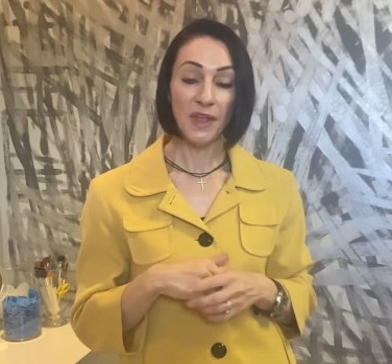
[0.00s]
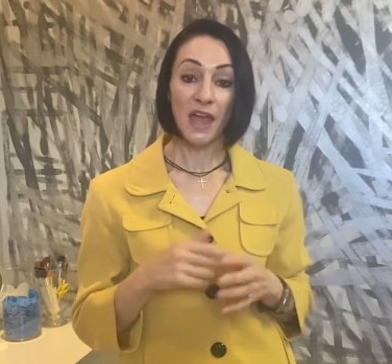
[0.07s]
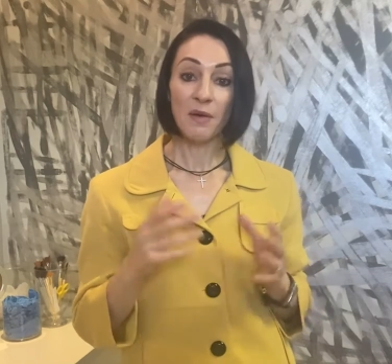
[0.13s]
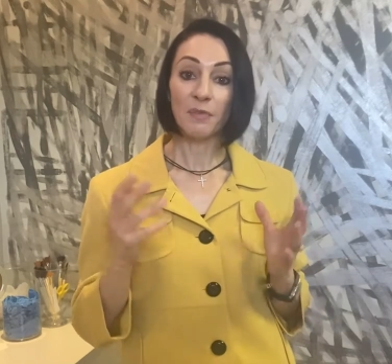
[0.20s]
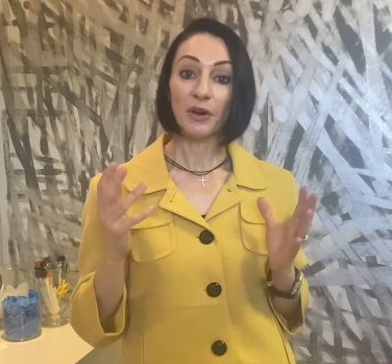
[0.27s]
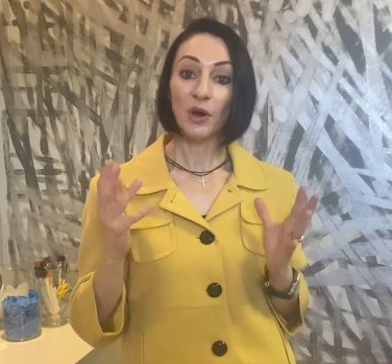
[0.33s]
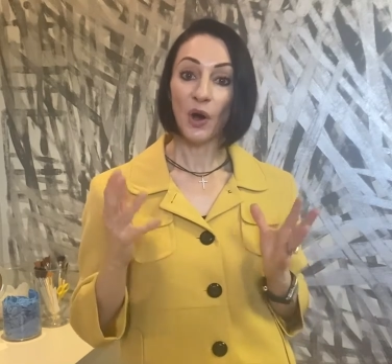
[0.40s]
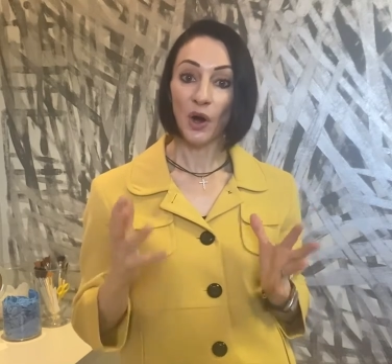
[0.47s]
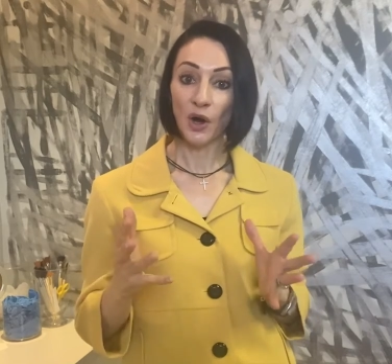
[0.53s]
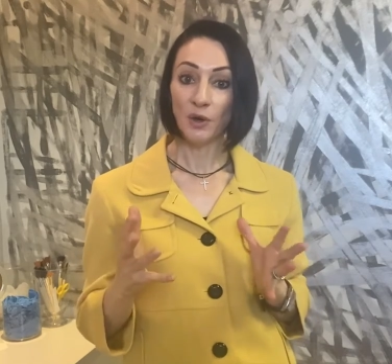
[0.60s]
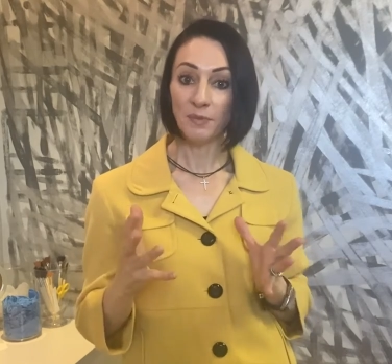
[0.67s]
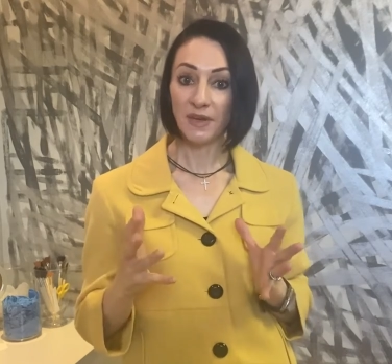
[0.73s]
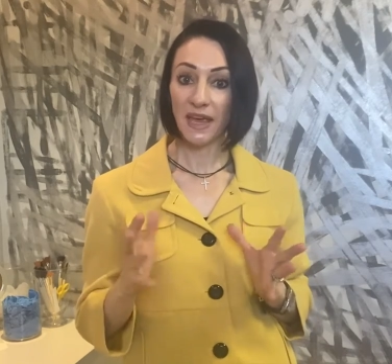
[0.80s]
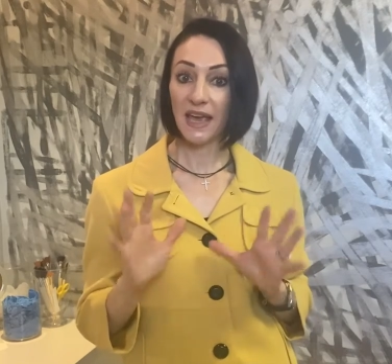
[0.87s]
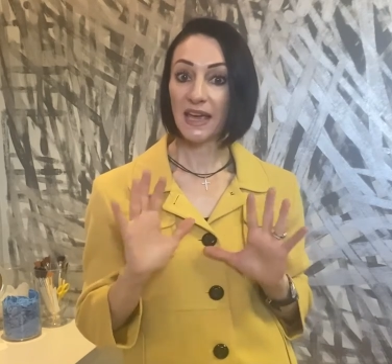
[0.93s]
But home
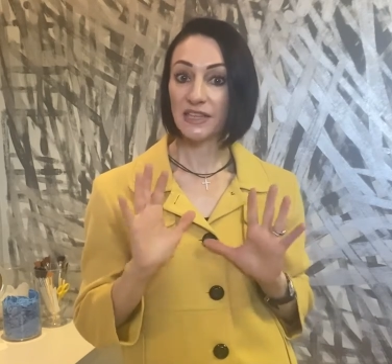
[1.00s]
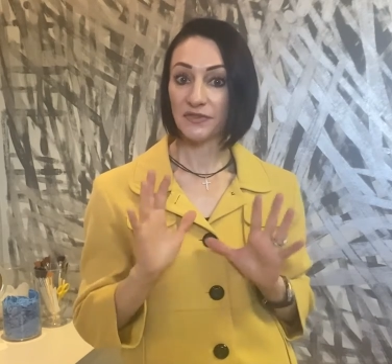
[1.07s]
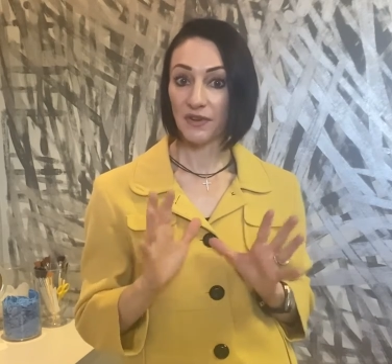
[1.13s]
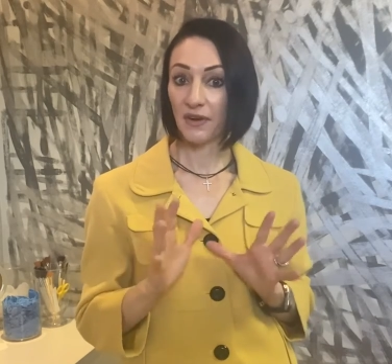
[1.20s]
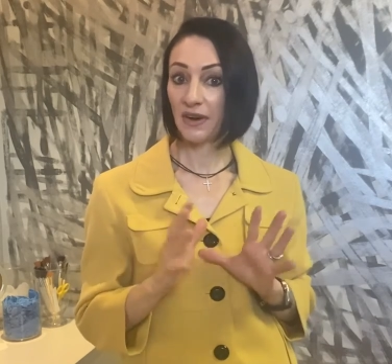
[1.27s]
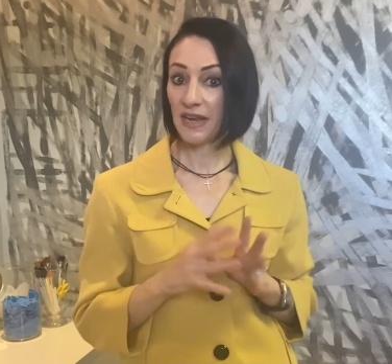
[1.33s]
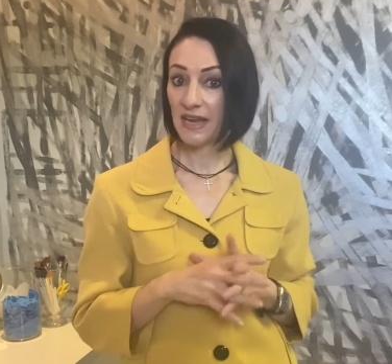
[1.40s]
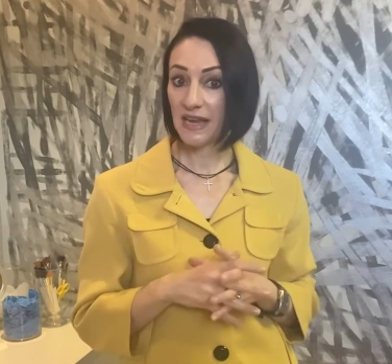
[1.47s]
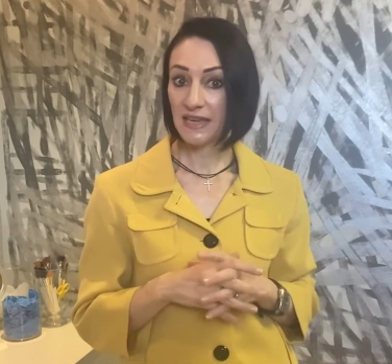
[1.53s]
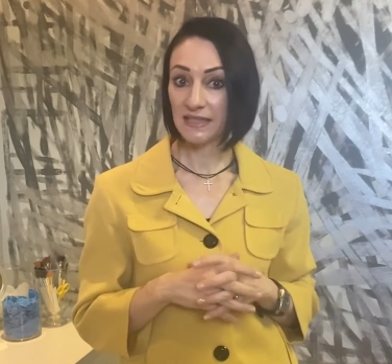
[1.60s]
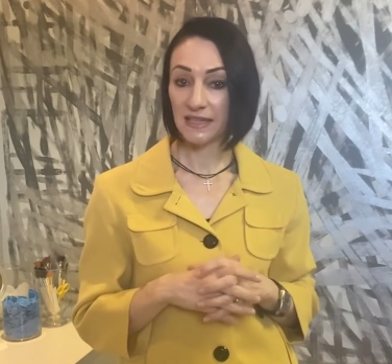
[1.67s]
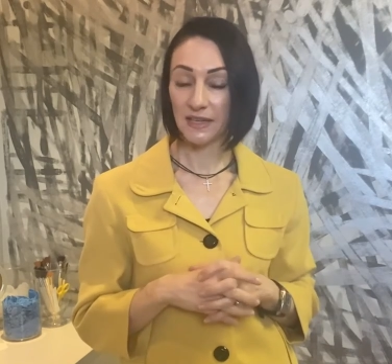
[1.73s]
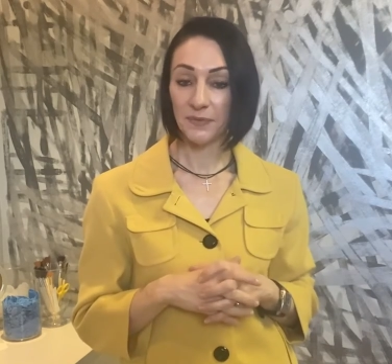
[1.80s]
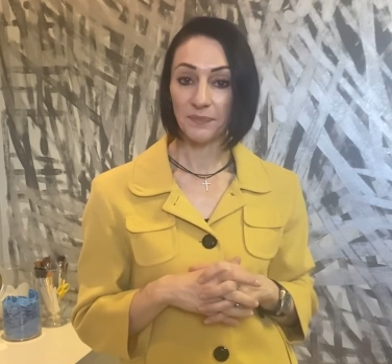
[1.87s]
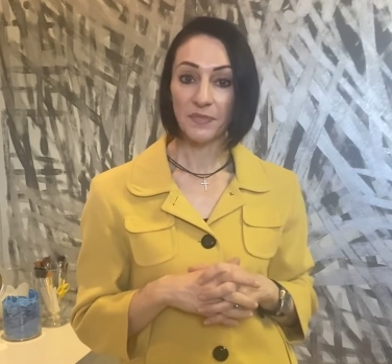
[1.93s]
care is very
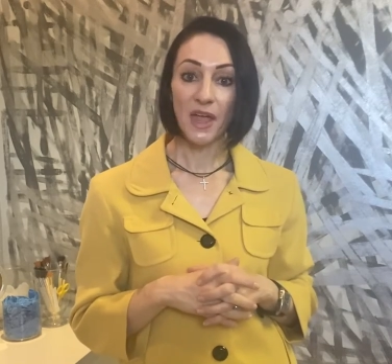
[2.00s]
easy.